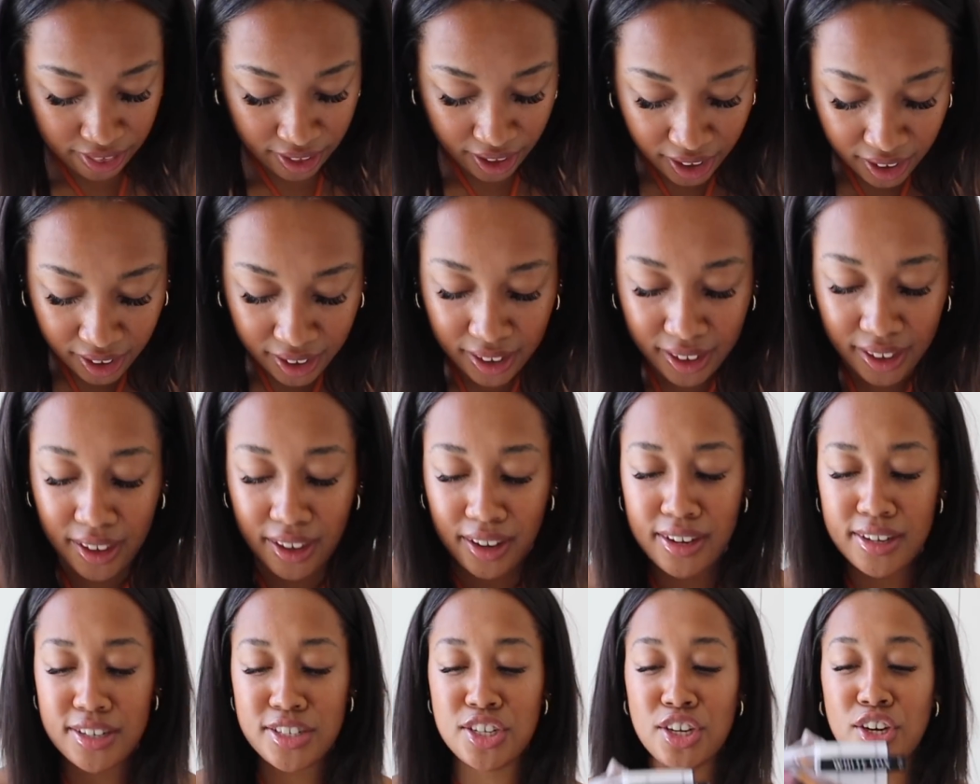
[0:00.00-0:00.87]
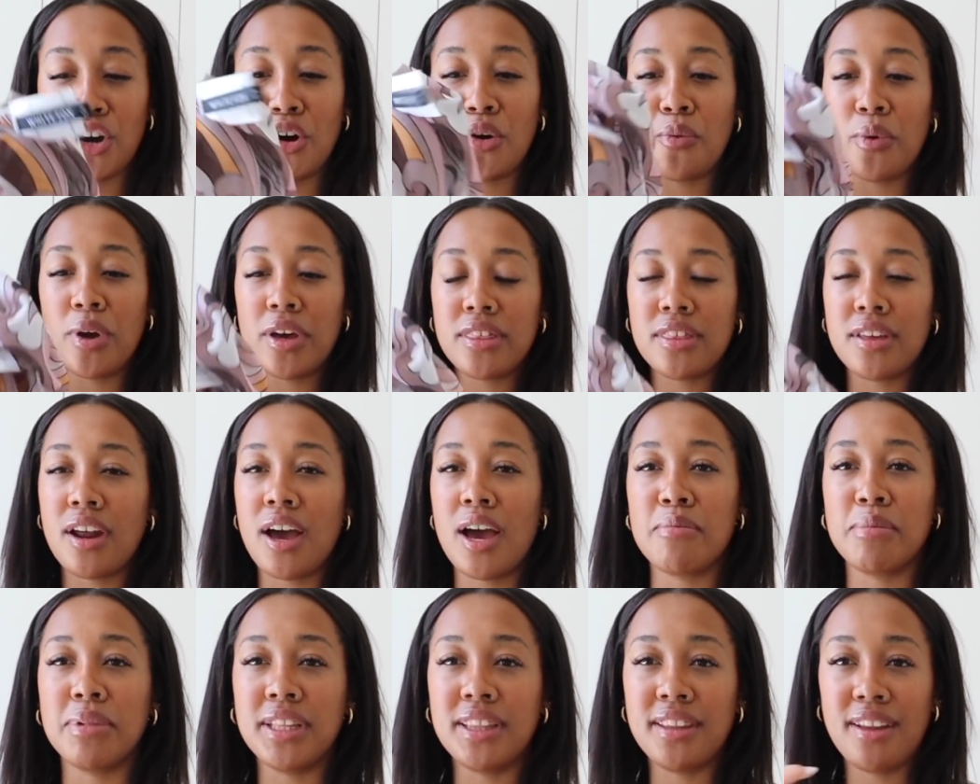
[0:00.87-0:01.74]
Then to go with it,
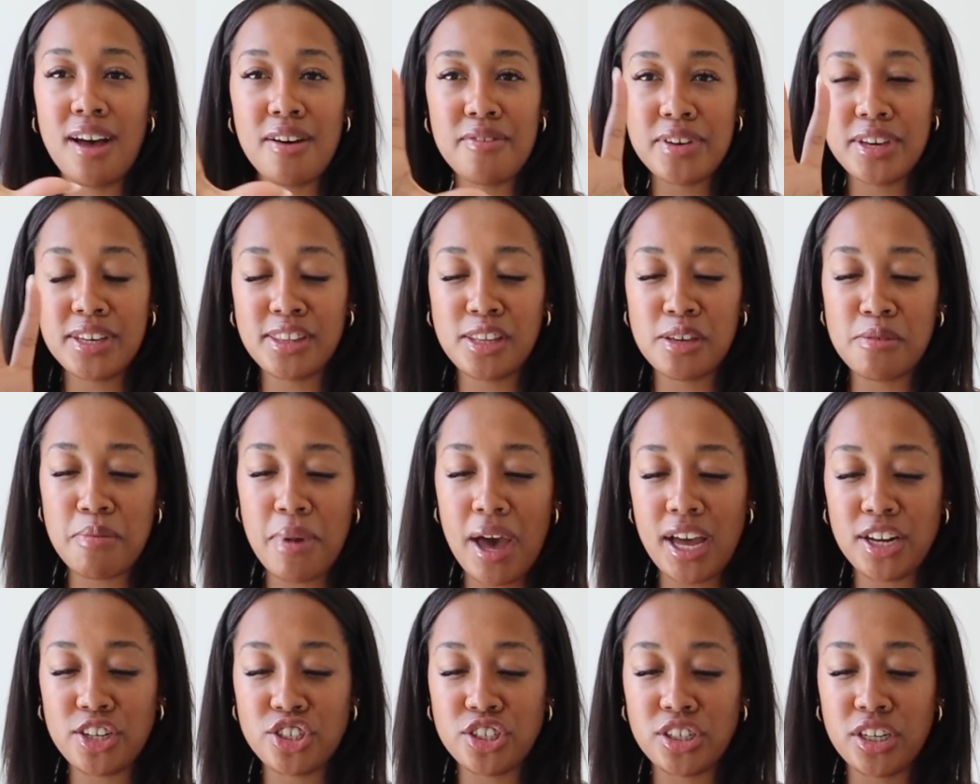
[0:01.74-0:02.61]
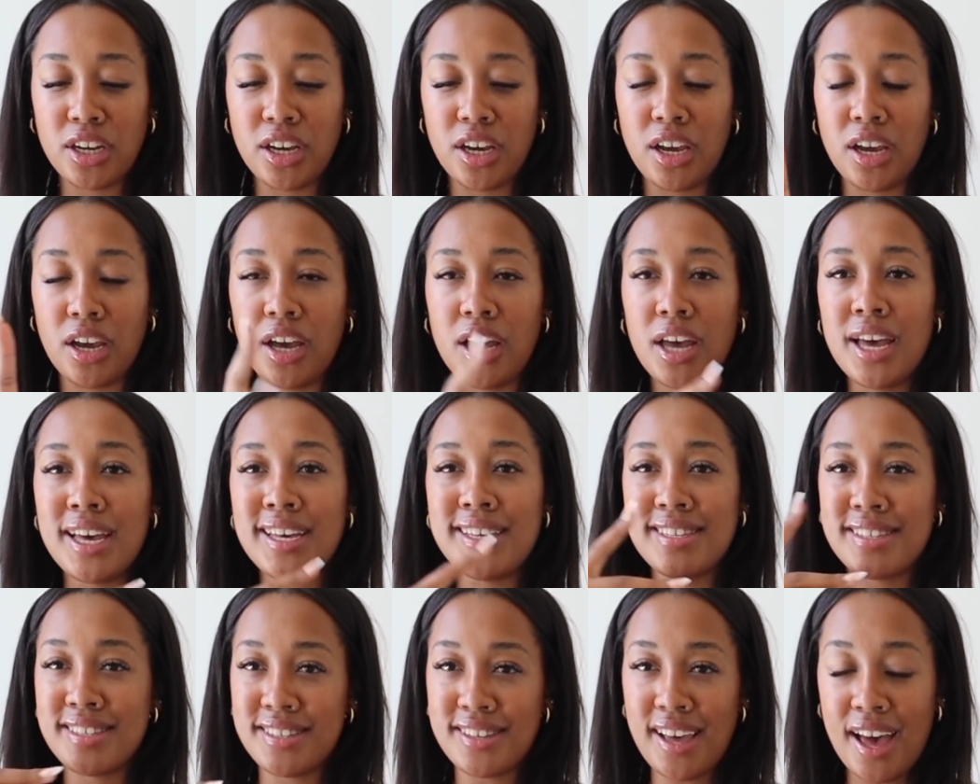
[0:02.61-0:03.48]
I'm loving the matching
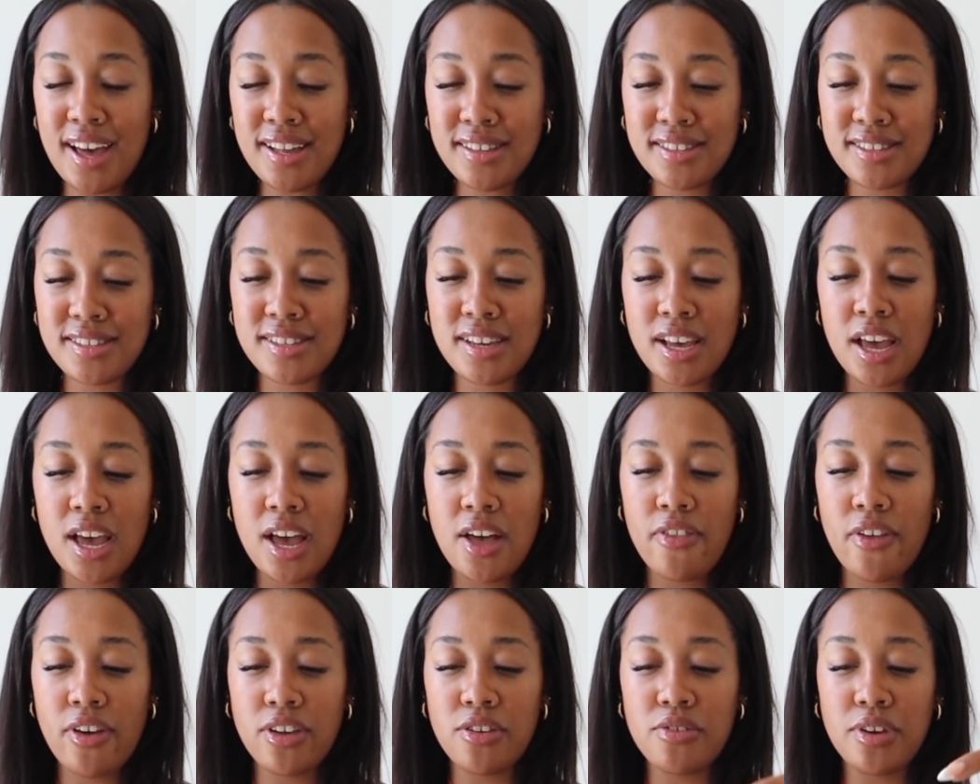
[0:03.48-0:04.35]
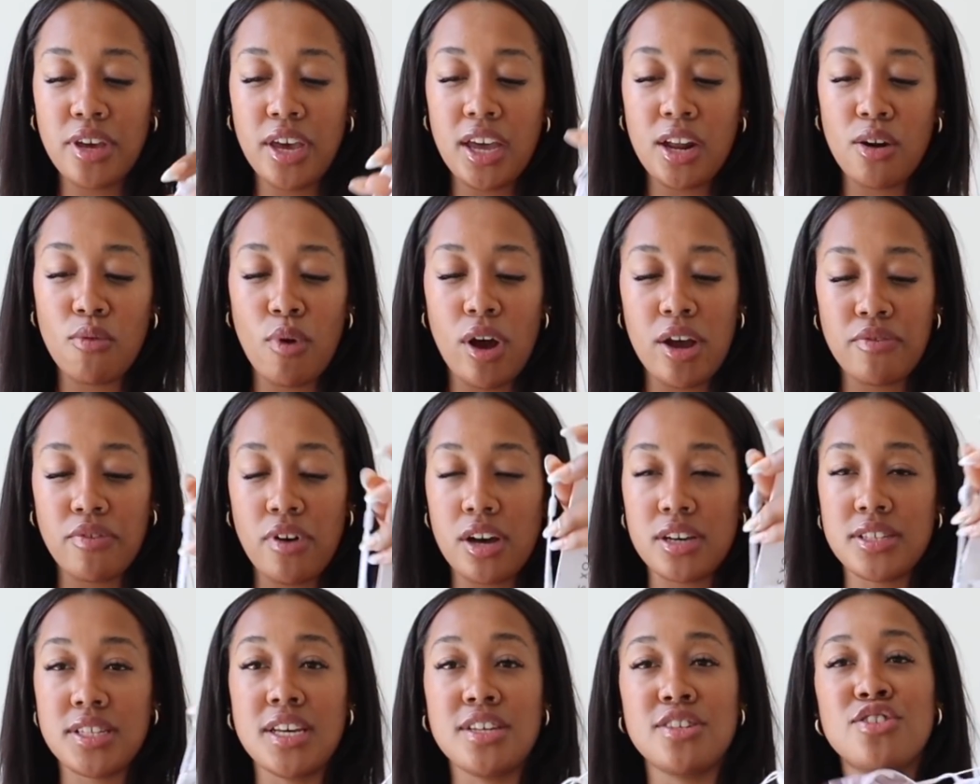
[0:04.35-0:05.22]
sets that you get, and White
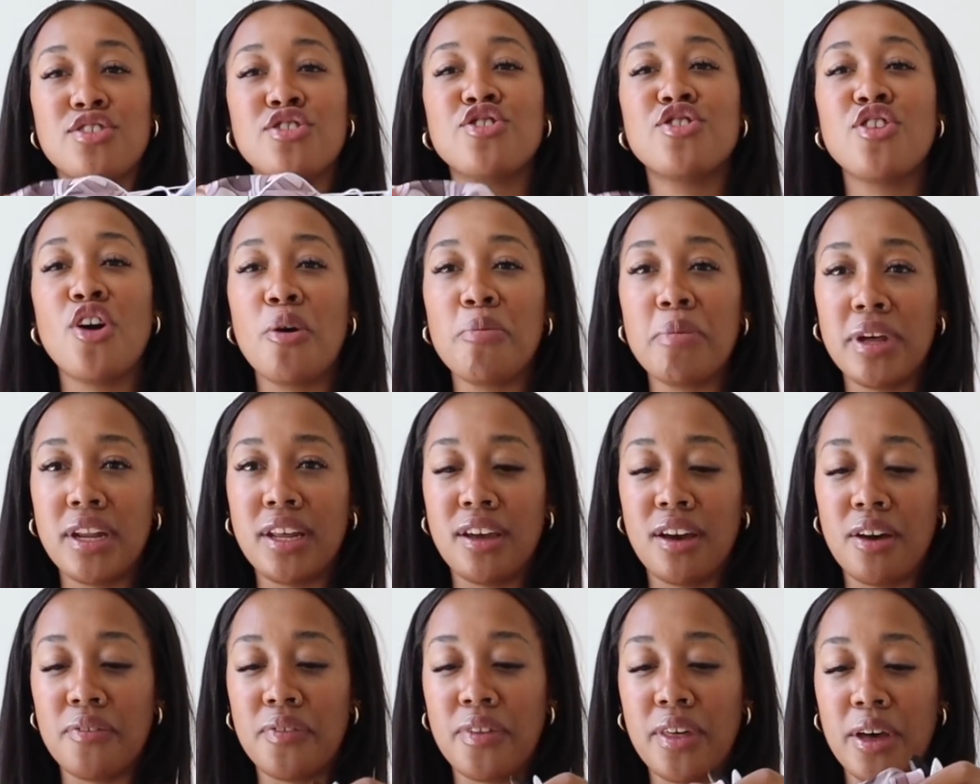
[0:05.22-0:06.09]
Fox has so many of